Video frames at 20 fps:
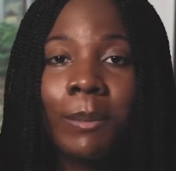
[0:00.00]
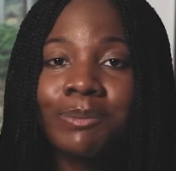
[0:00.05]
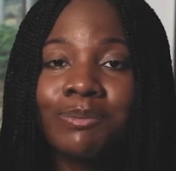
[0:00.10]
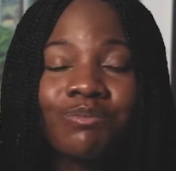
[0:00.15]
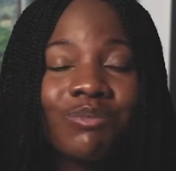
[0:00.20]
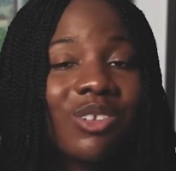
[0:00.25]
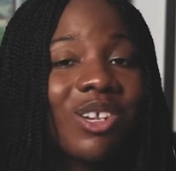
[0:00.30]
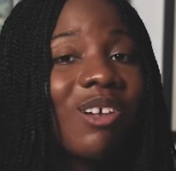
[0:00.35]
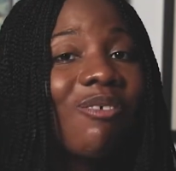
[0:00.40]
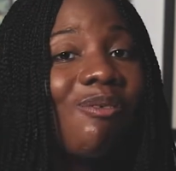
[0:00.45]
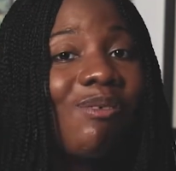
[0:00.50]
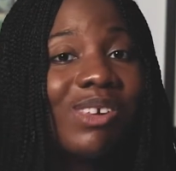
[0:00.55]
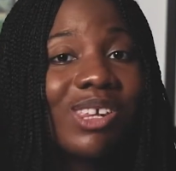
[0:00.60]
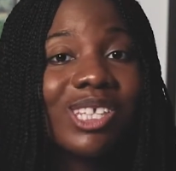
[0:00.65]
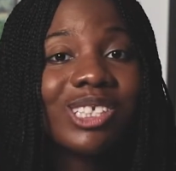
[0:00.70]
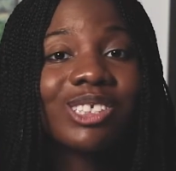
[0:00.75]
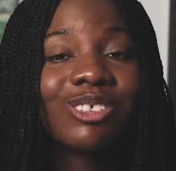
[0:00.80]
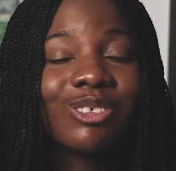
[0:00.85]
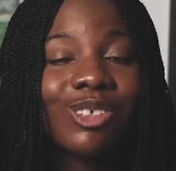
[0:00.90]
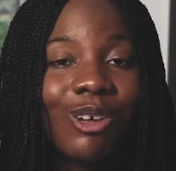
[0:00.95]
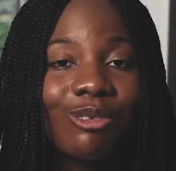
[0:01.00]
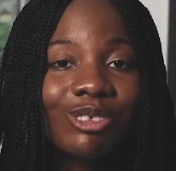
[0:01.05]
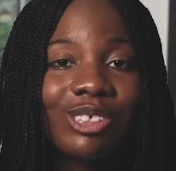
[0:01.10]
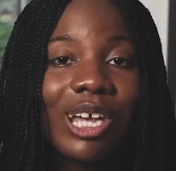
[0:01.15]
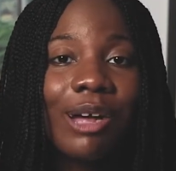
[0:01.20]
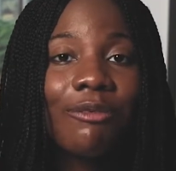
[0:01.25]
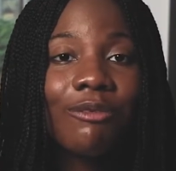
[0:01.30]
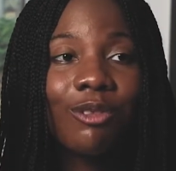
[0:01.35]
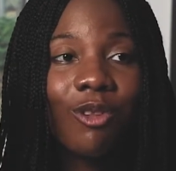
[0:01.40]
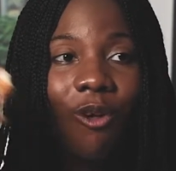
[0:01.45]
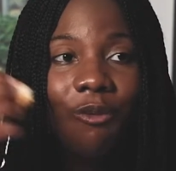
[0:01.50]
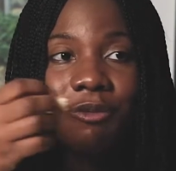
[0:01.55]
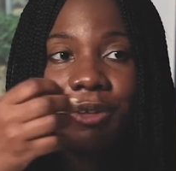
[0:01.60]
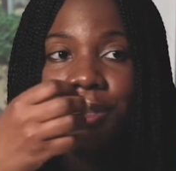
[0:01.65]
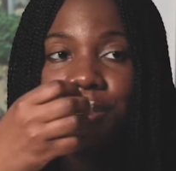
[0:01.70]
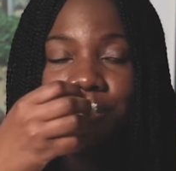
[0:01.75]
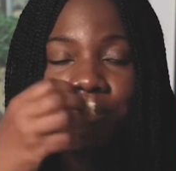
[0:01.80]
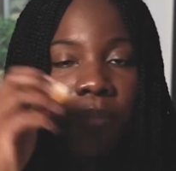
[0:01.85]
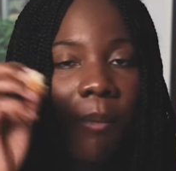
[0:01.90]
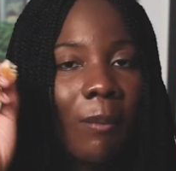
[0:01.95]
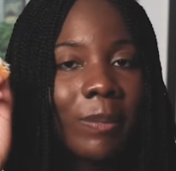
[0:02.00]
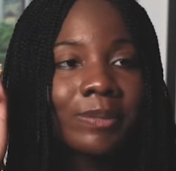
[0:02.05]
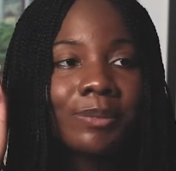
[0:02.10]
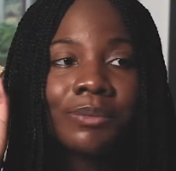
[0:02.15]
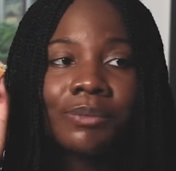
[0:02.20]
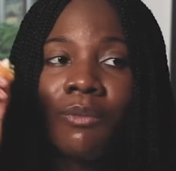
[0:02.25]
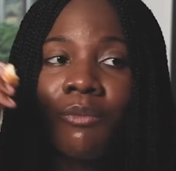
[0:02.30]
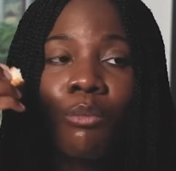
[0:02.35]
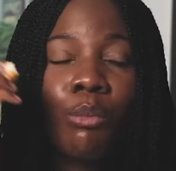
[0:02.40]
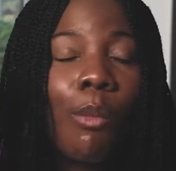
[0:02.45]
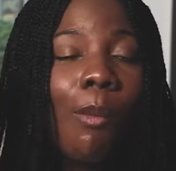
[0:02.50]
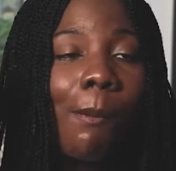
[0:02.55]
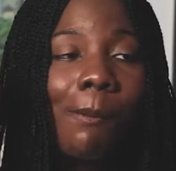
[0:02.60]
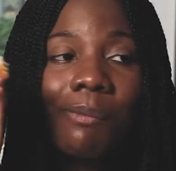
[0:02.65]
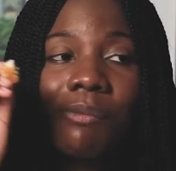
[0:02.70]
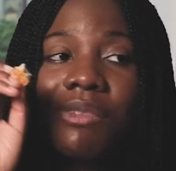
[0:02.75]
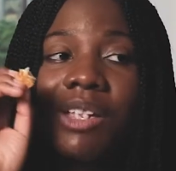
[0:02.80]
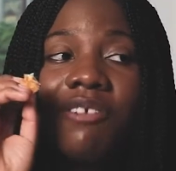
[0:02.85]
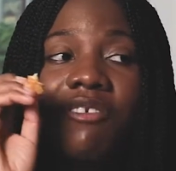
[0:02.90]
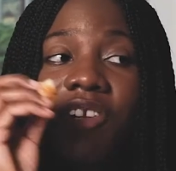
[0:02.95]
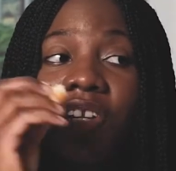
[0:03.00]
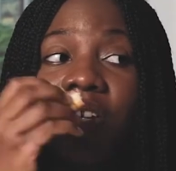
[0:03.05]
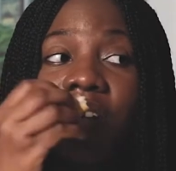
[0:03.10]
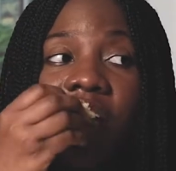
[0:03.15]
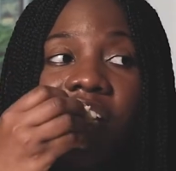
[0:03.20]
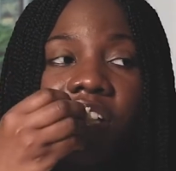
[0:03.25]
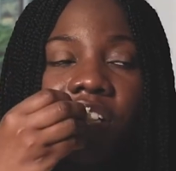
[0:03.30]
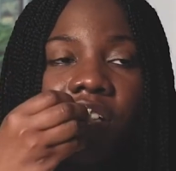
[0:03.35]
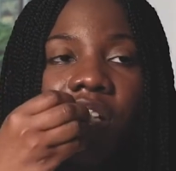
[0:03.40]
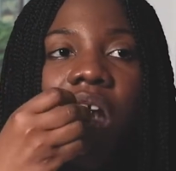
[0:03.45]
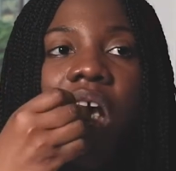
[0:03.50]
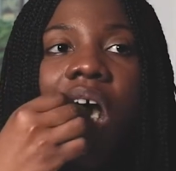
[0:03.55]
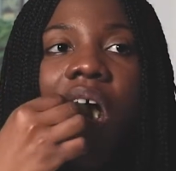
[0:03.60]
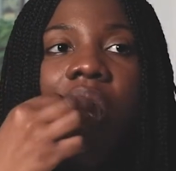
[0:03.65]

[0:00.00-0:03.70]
They're really soft and fluffy. And I really like it.